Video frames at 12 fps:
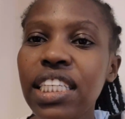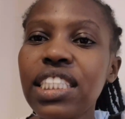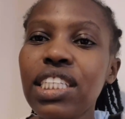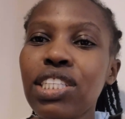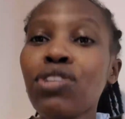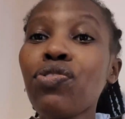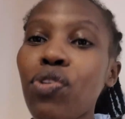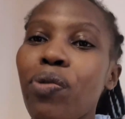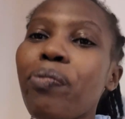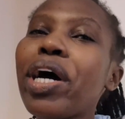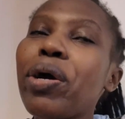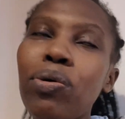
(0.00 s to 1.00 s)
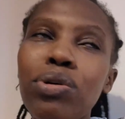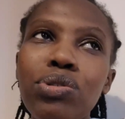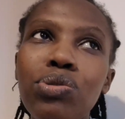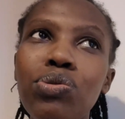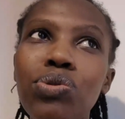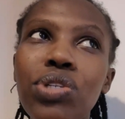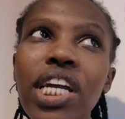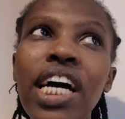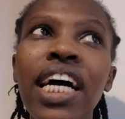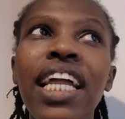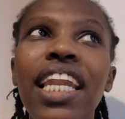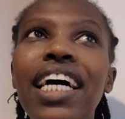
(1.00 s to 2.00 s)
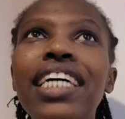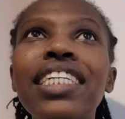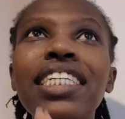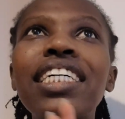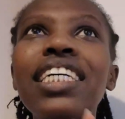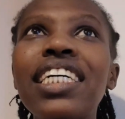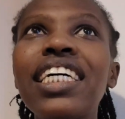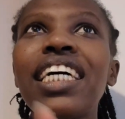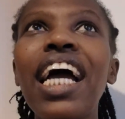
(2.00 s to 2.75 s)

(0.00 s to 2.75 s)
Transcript: it is for my own good like